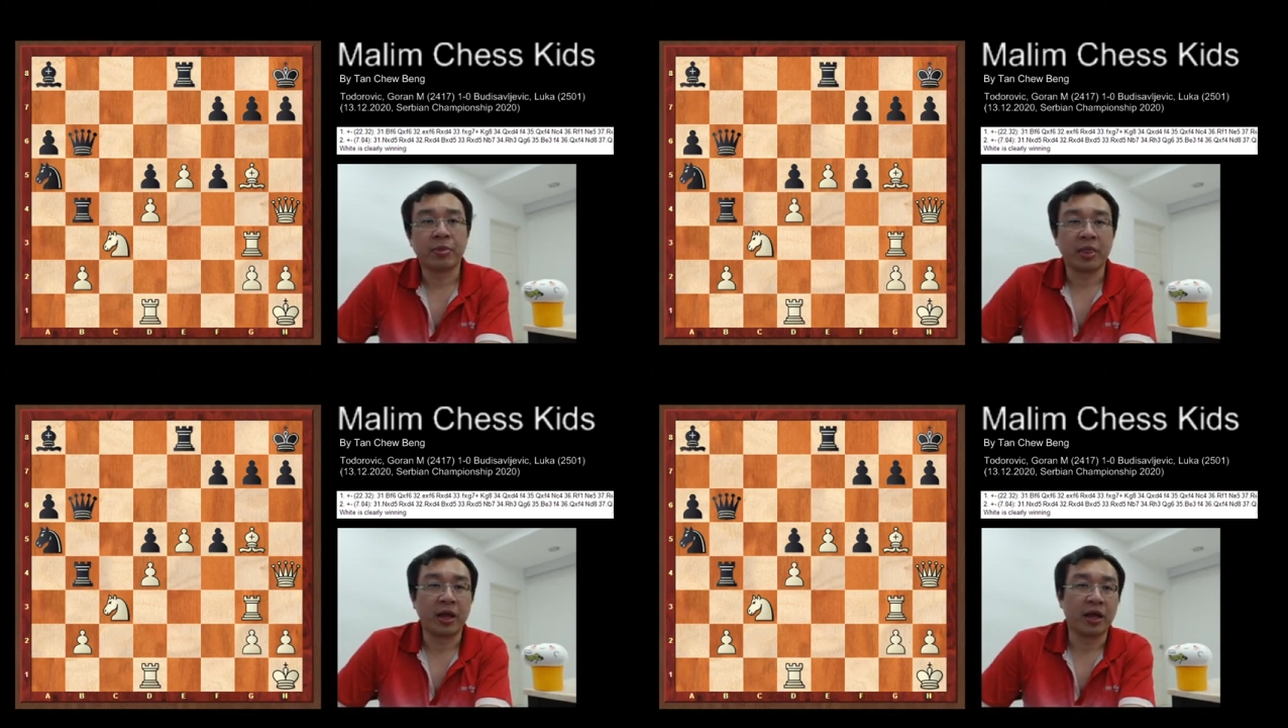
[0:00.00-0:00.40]

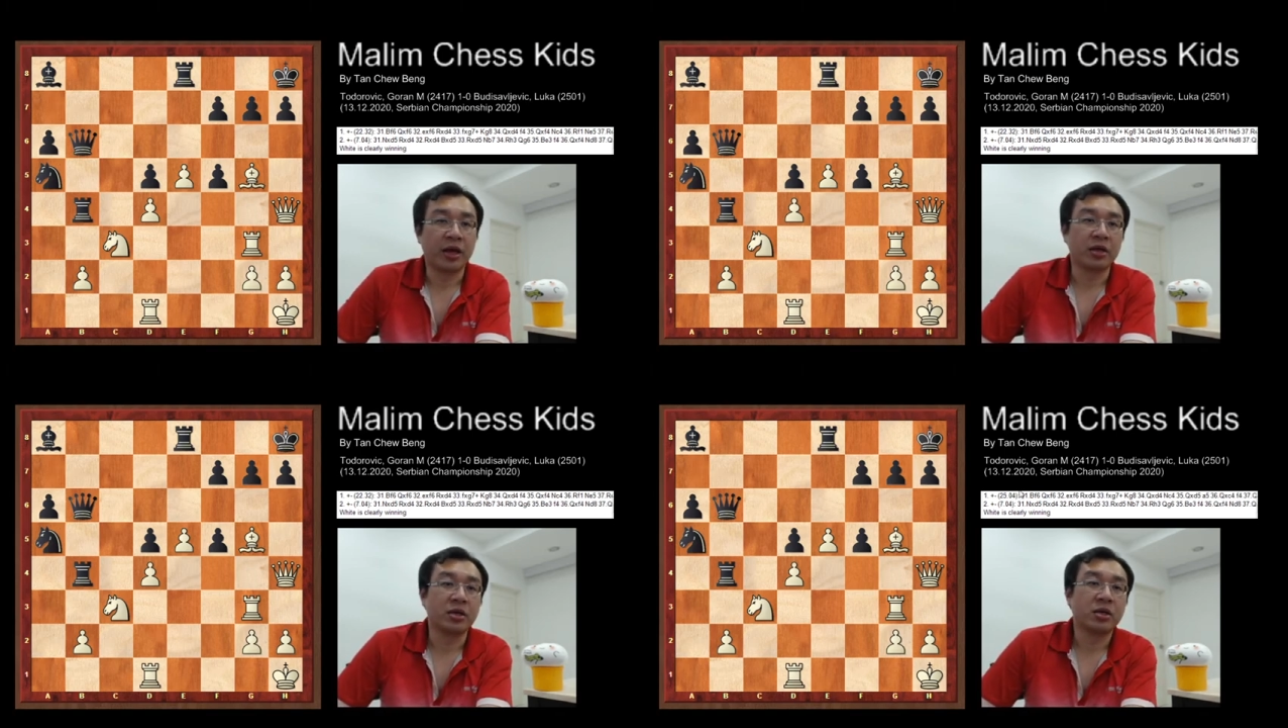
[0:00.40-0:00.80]

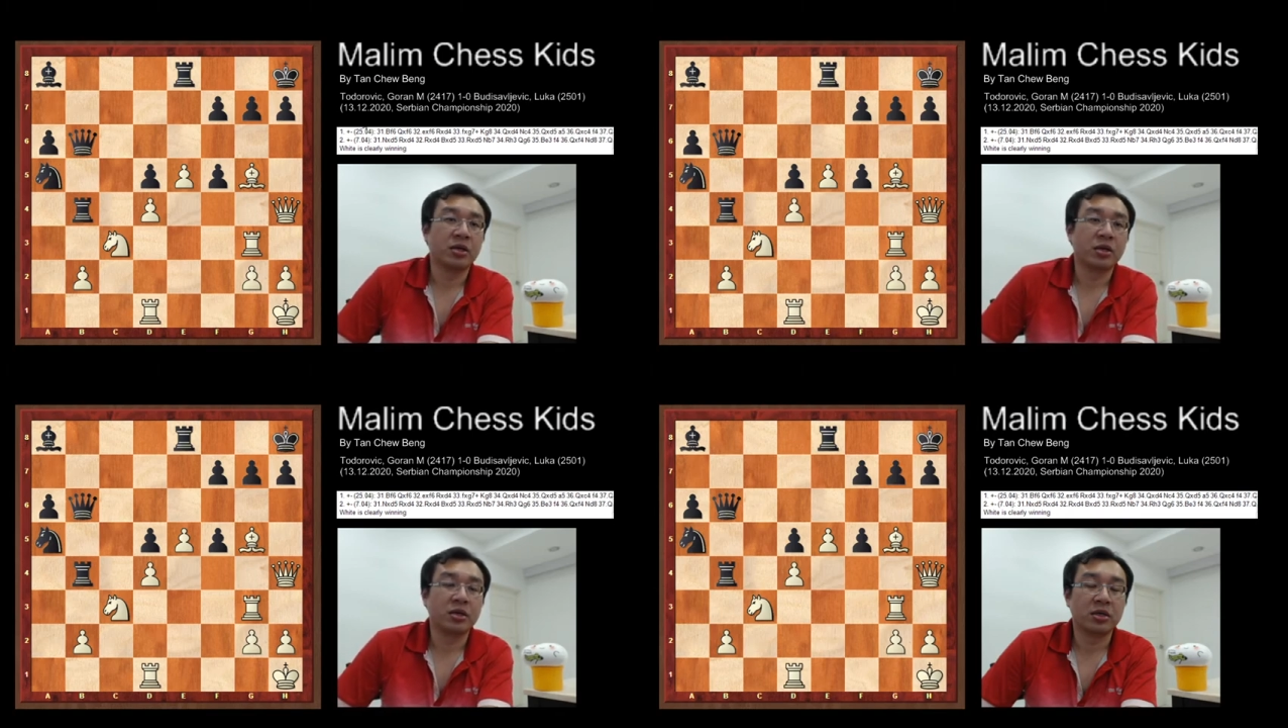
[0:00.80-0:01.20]
and
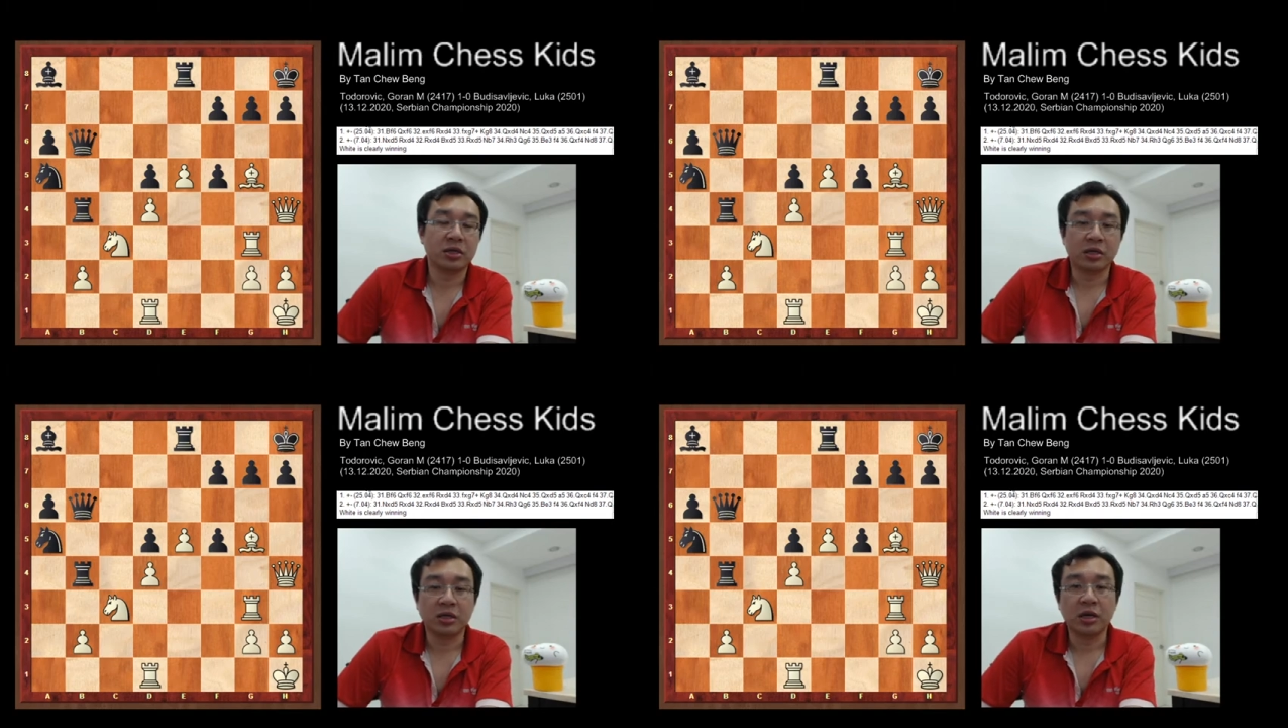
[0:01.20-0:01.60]

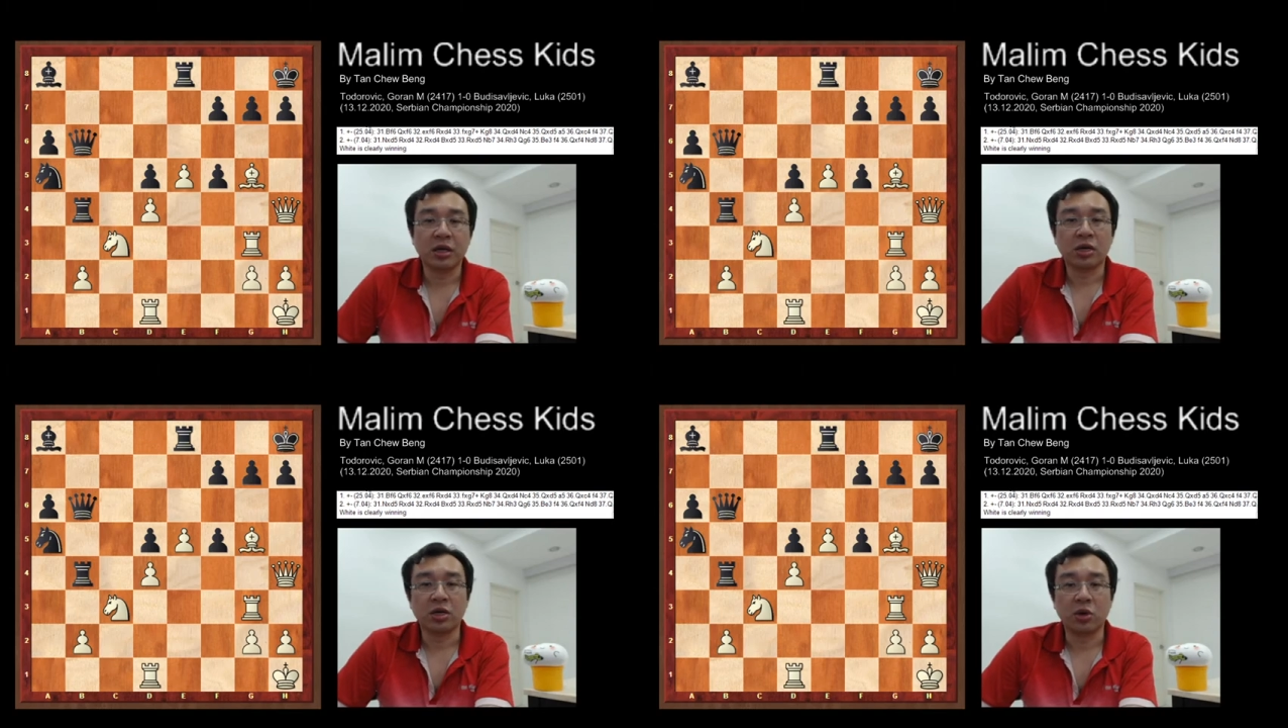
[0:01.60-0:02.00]
here
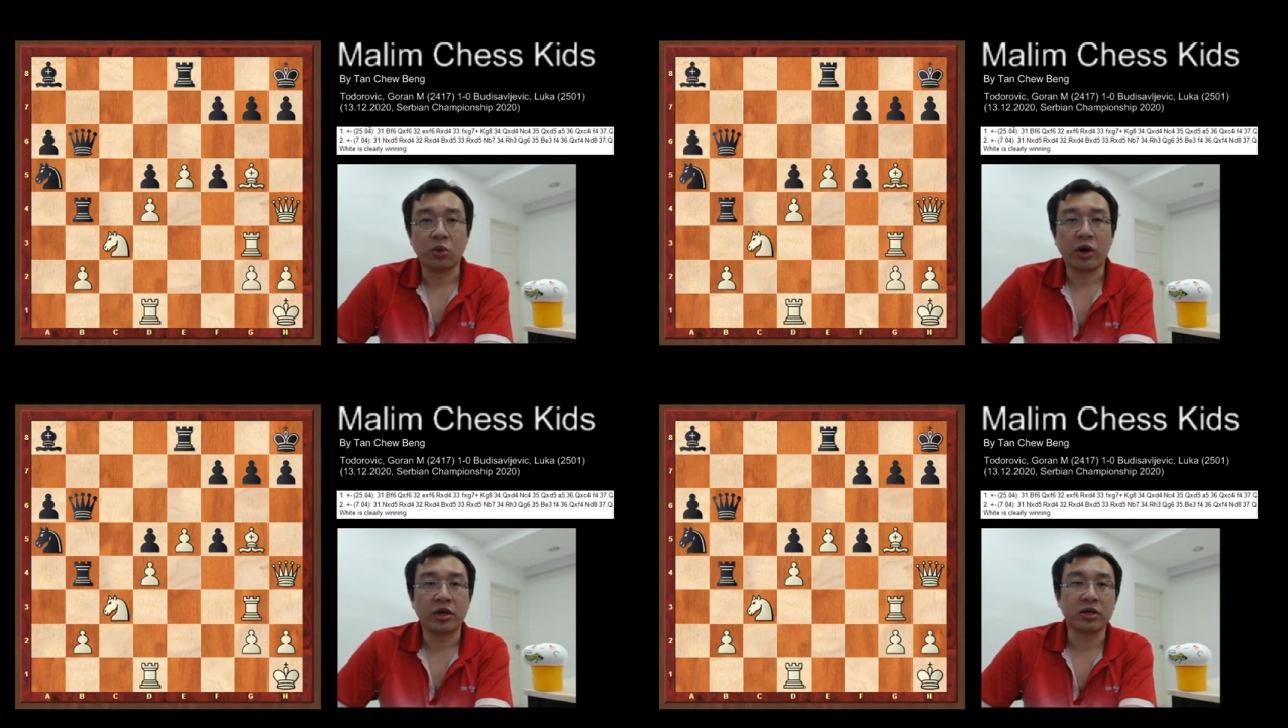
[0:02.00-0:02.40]
the white